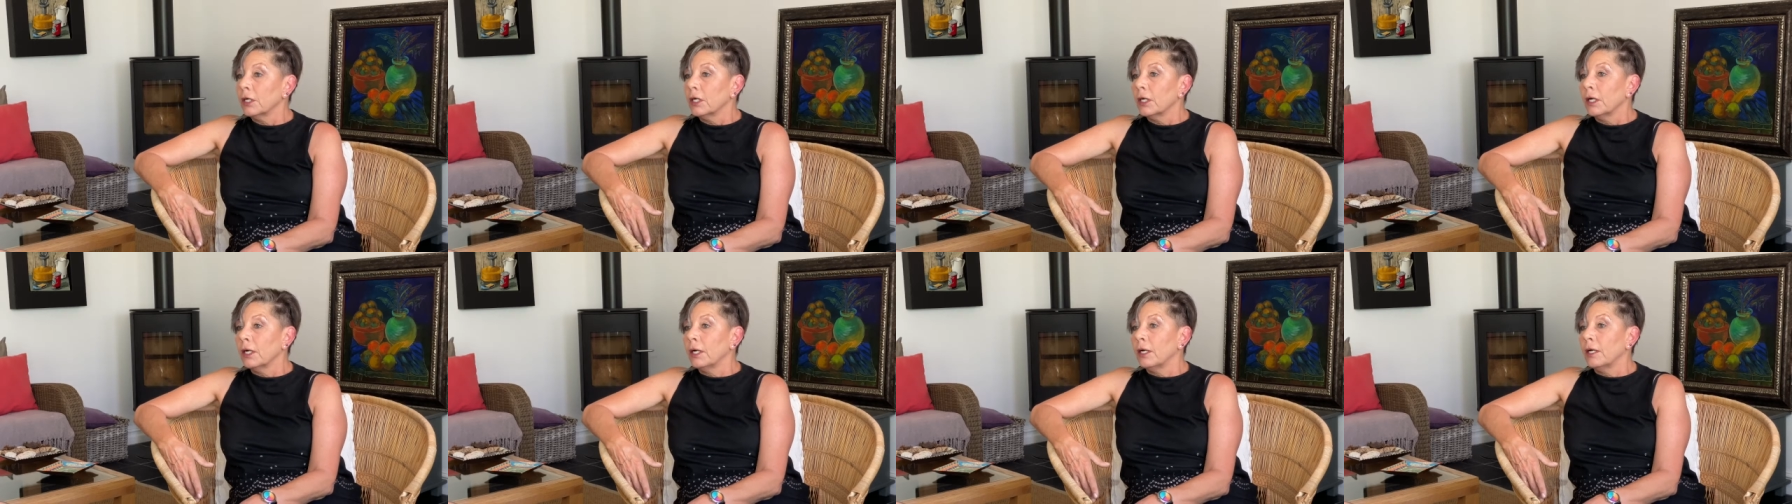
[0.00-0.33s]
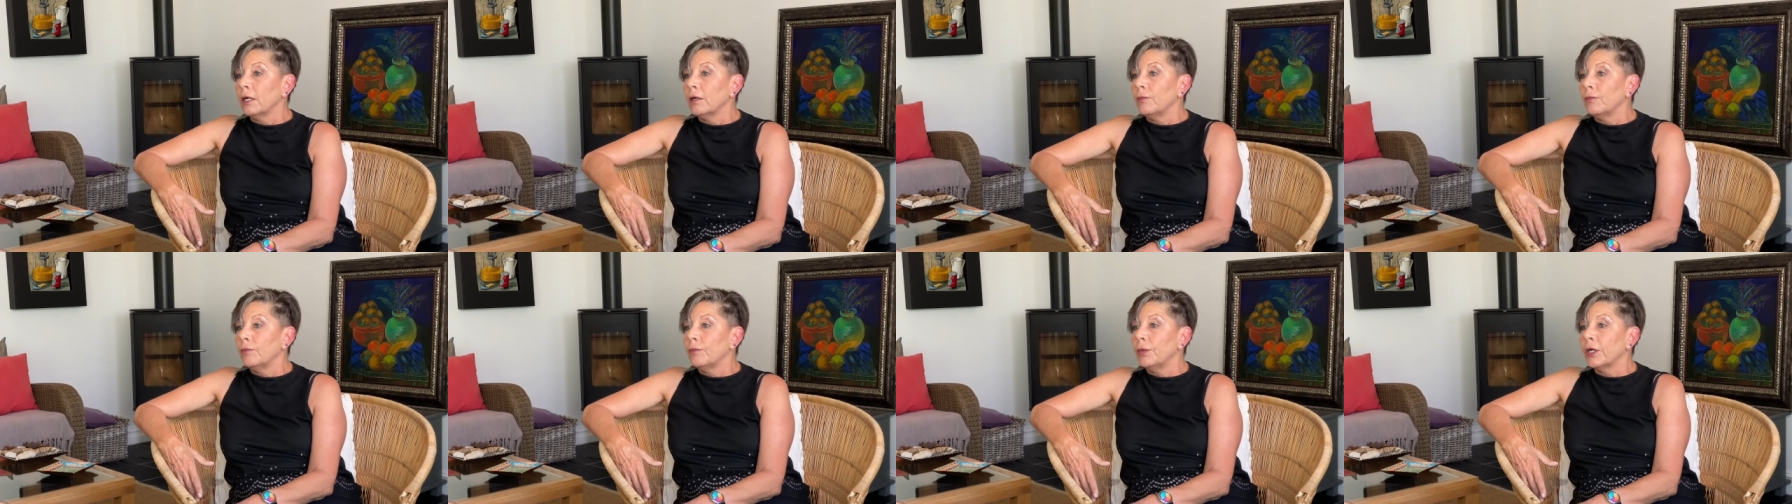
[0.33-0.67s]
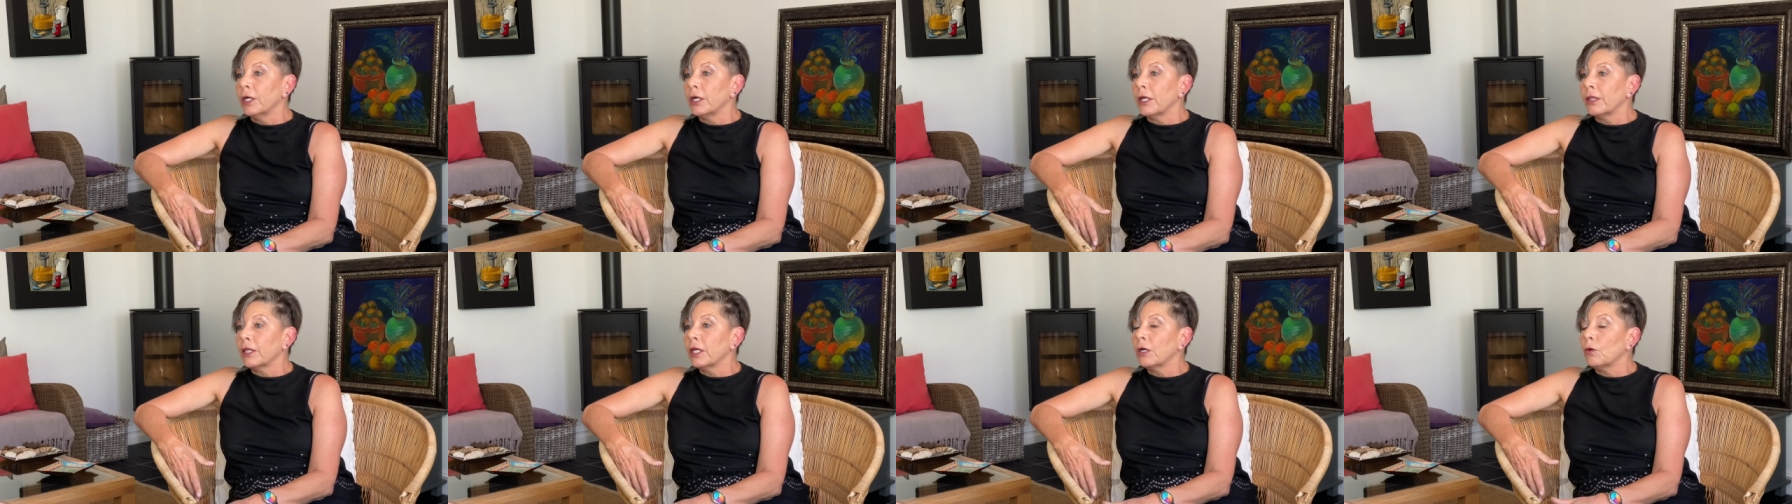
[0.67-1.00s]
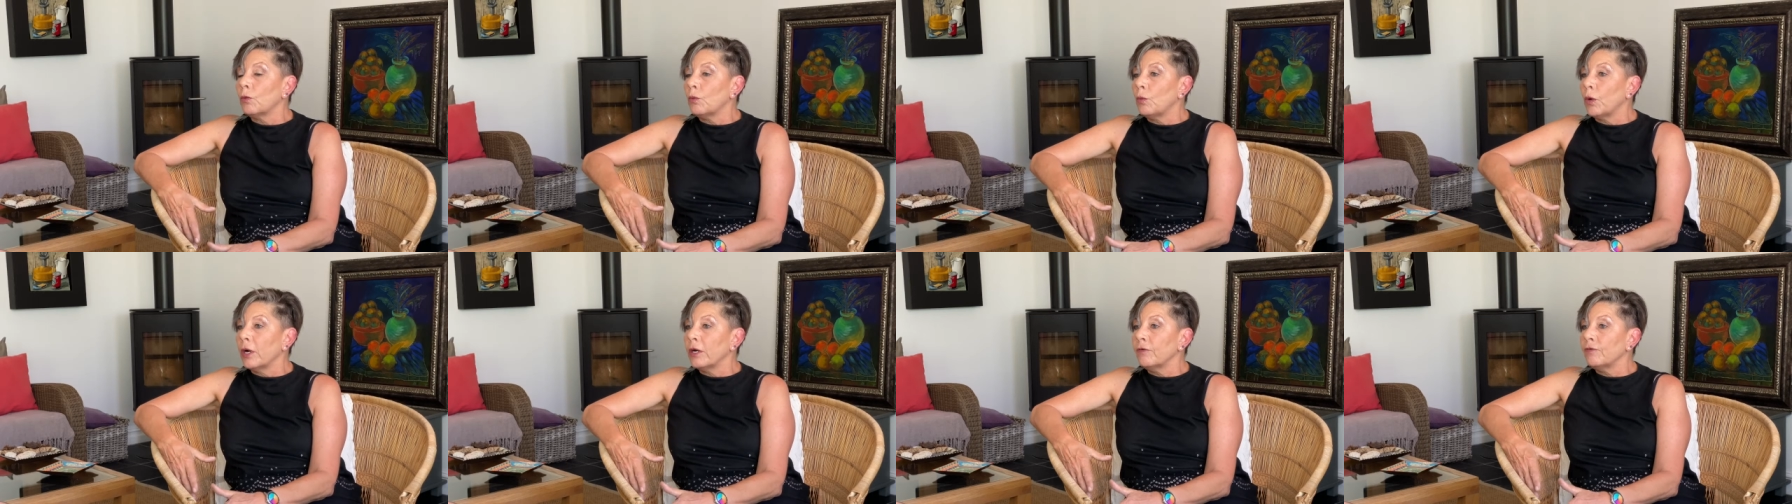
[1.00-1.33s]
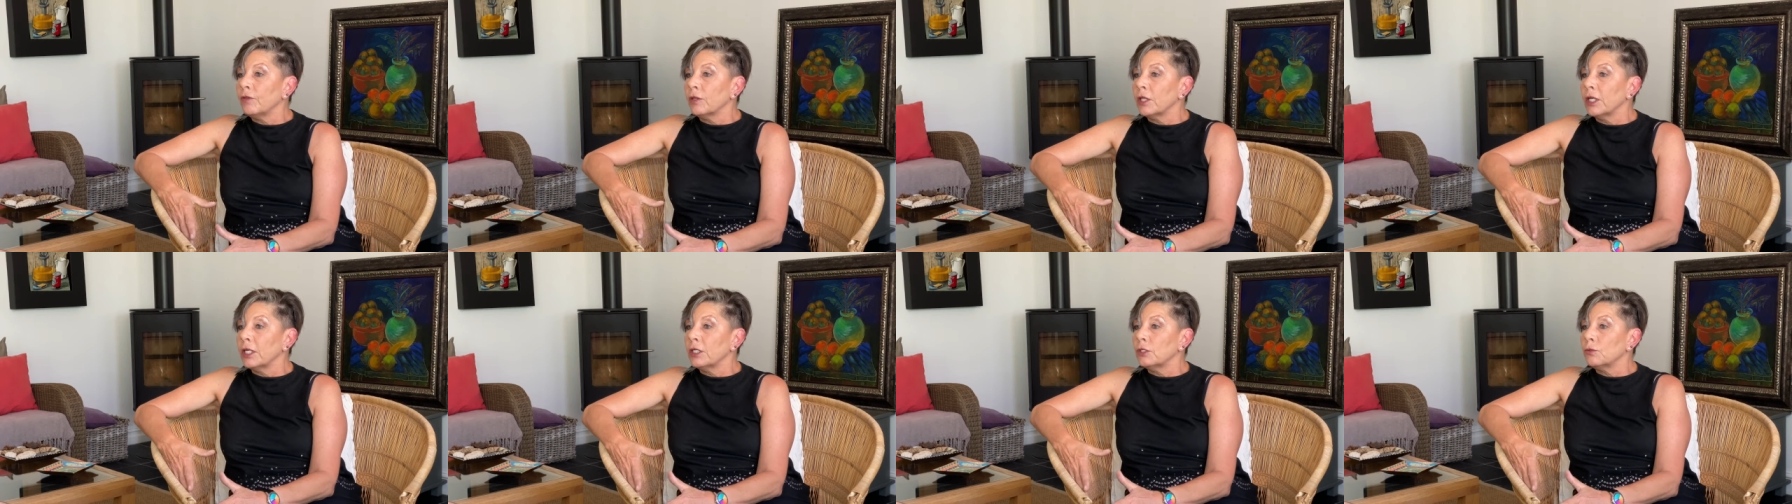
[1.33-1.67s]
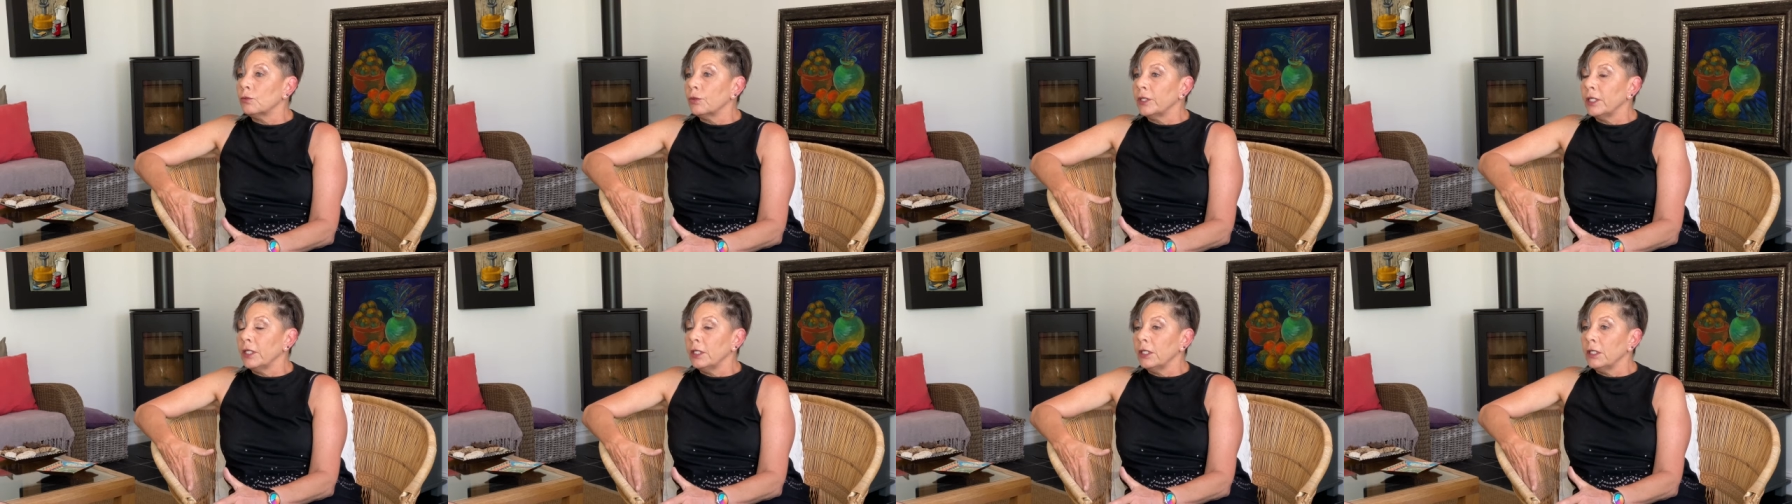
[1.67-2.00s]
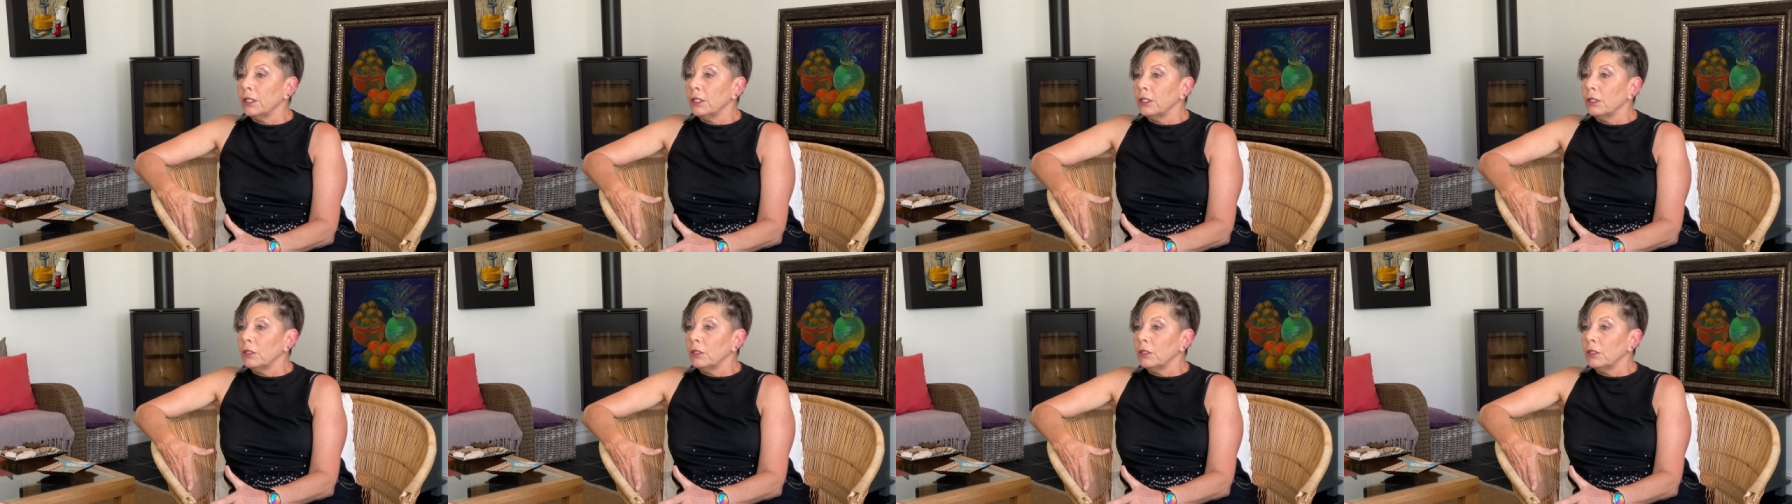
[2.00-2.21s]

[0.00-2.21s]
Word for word: But I think one of the things we